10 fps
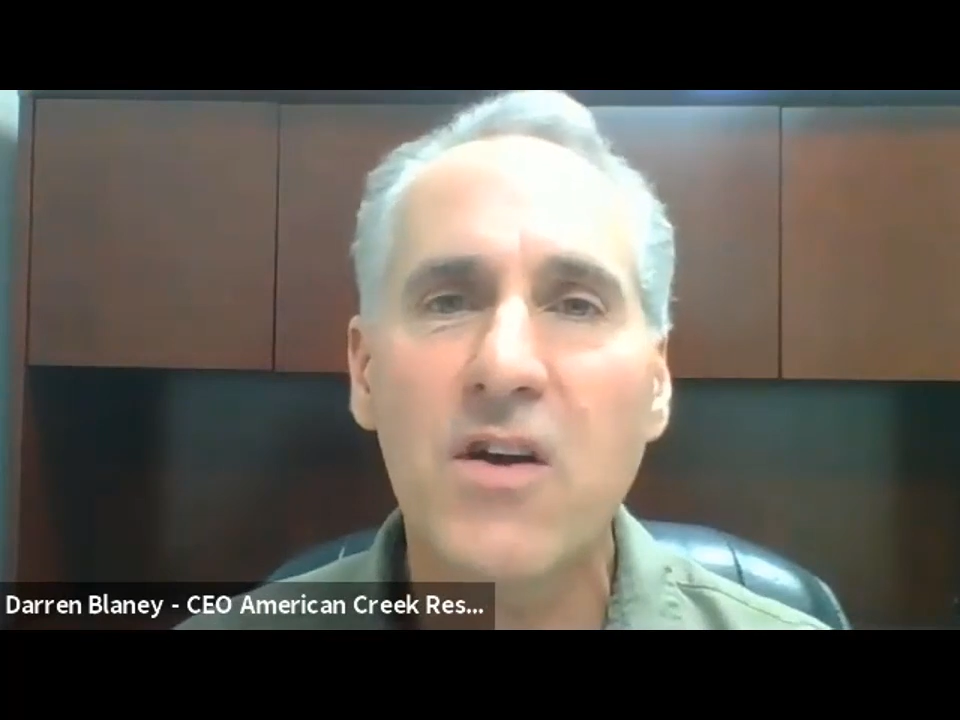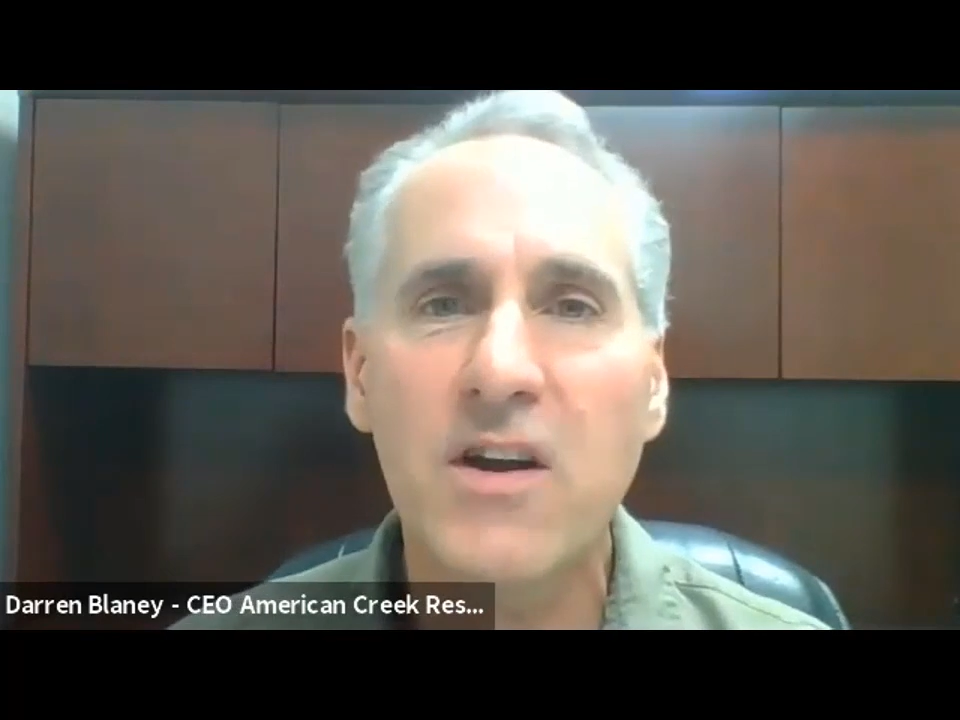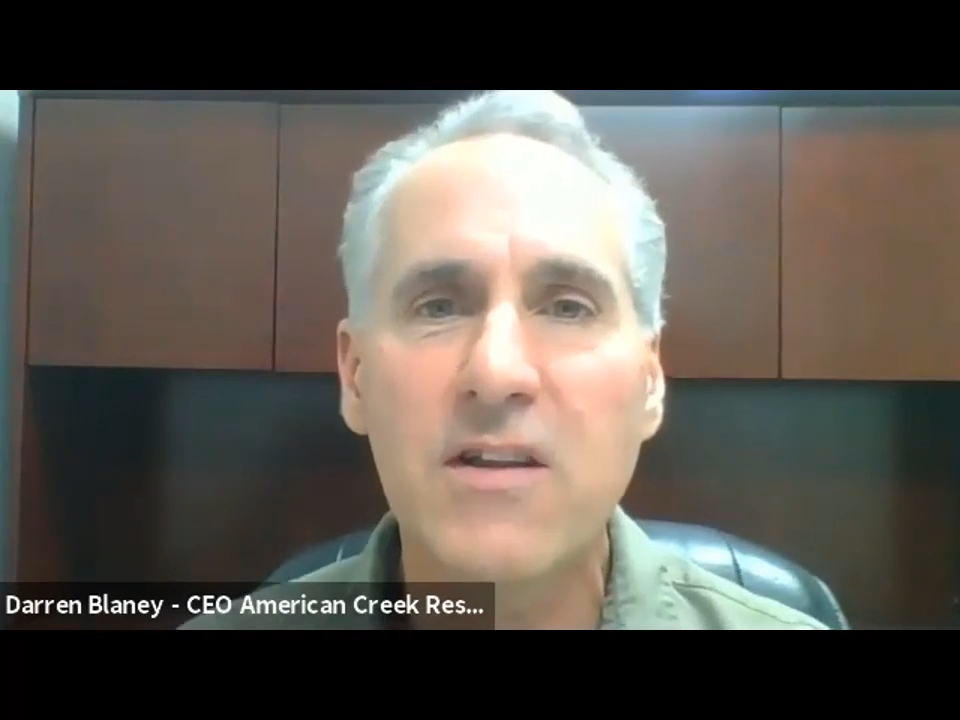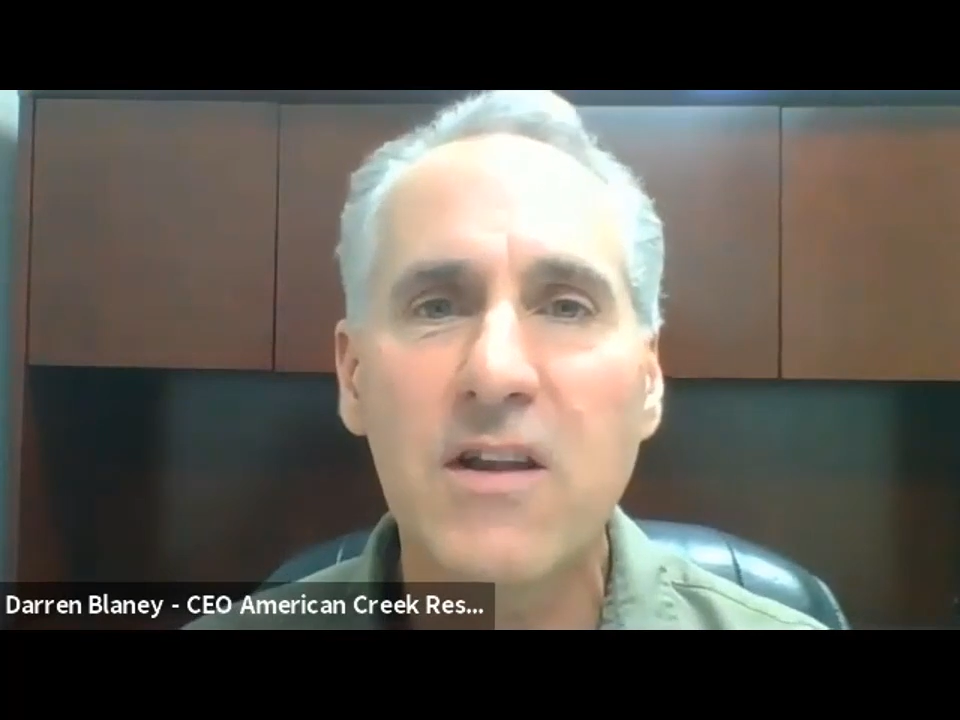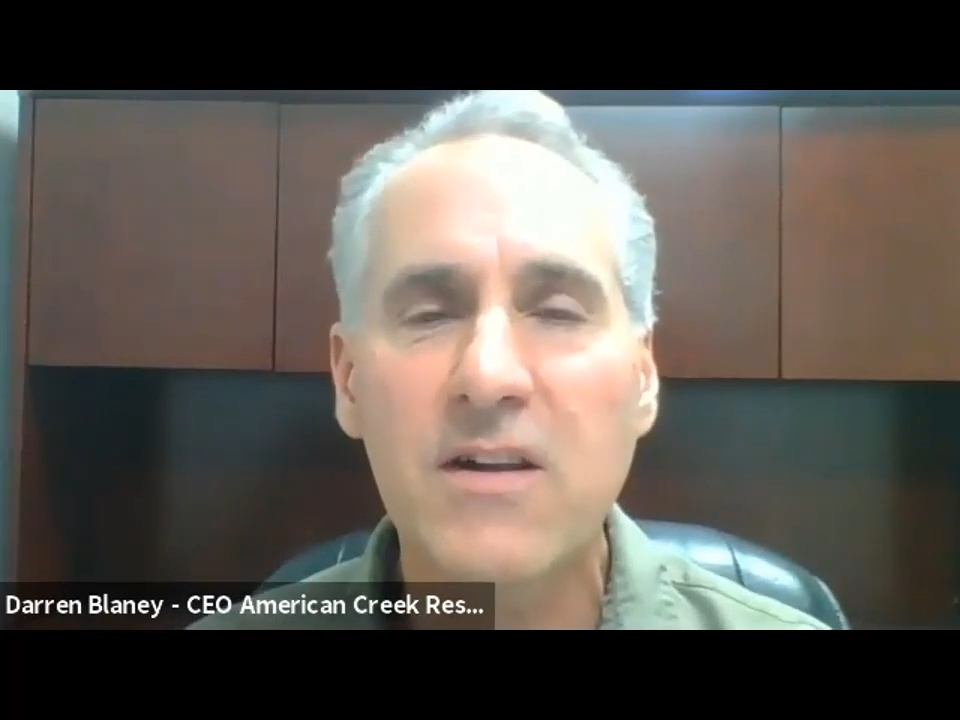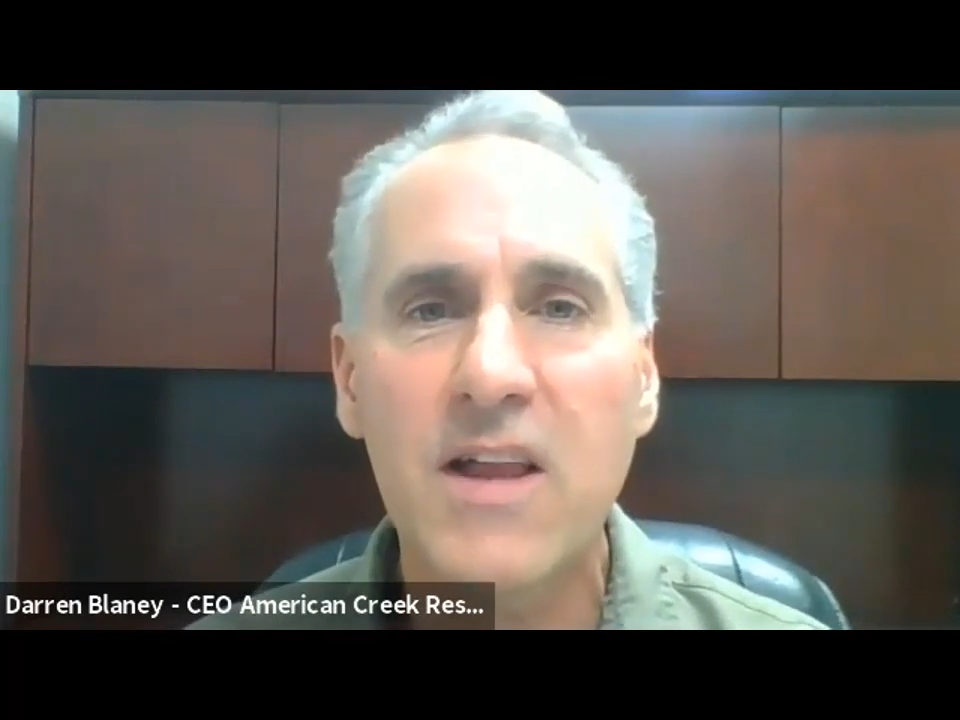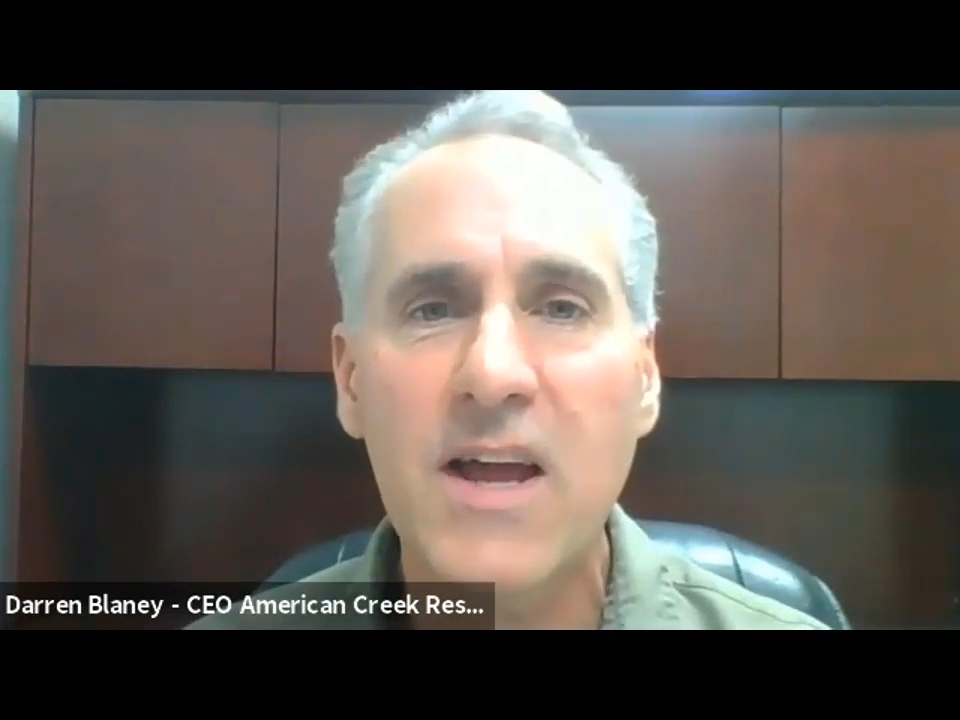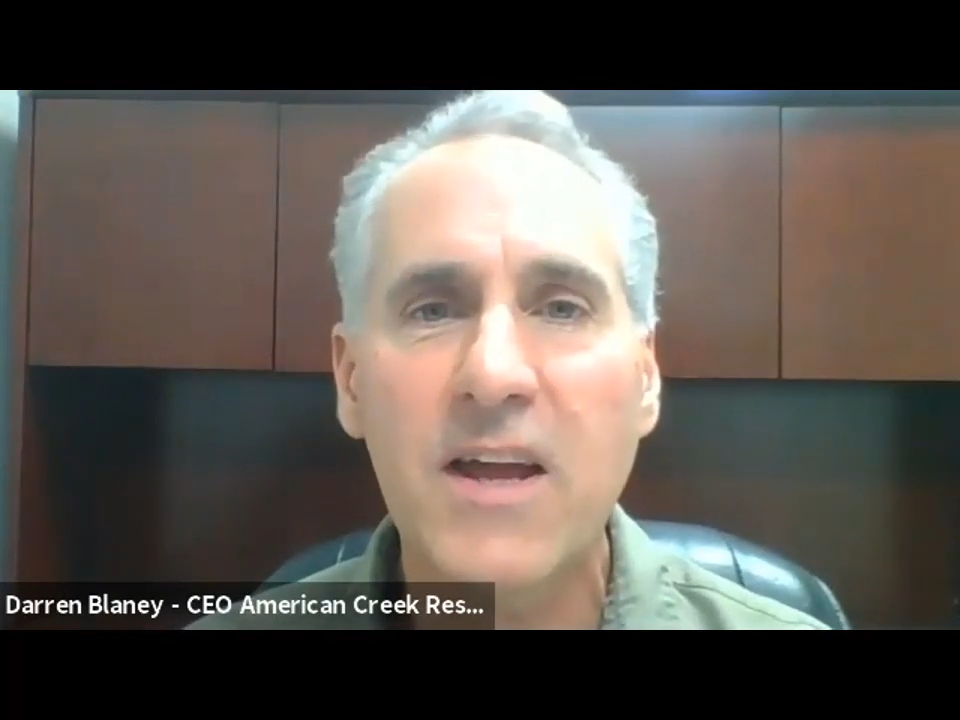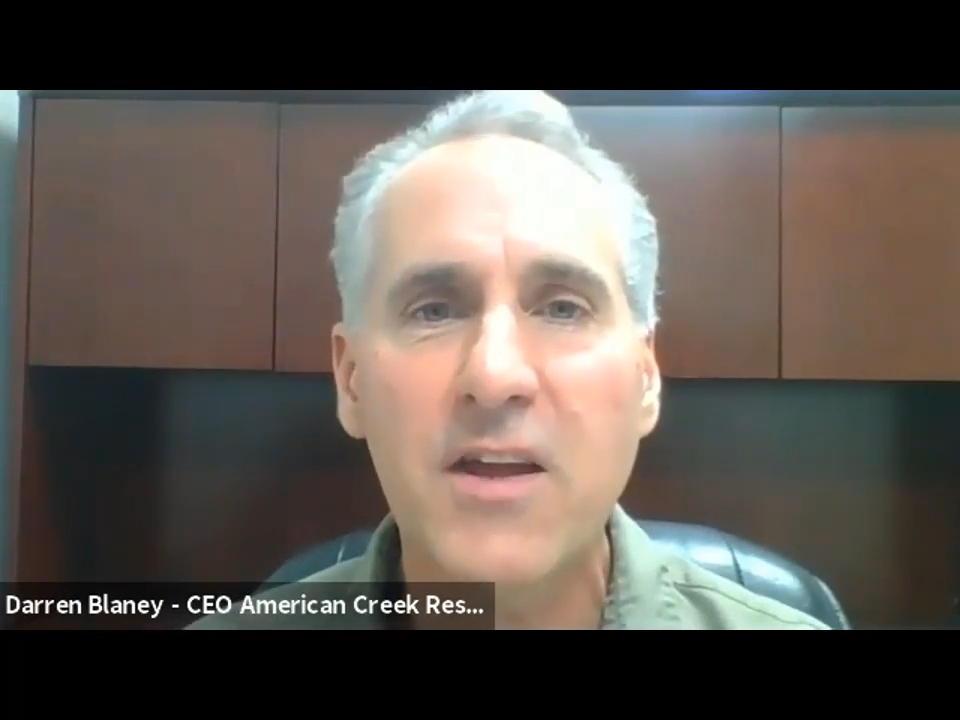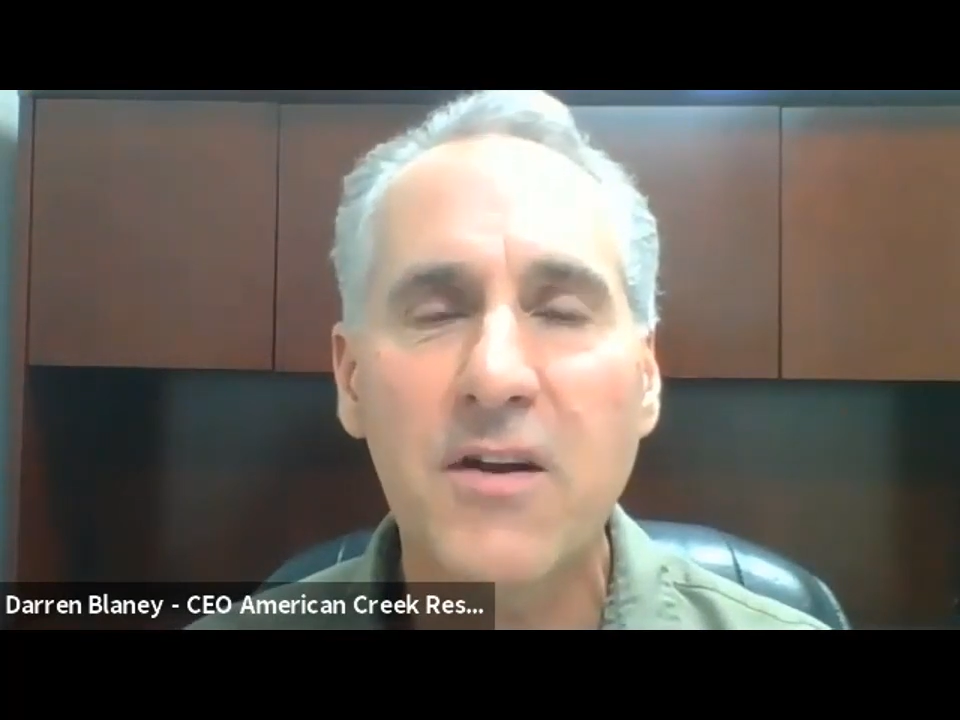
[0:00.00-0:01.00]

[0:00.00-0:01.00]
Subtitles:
going to look like.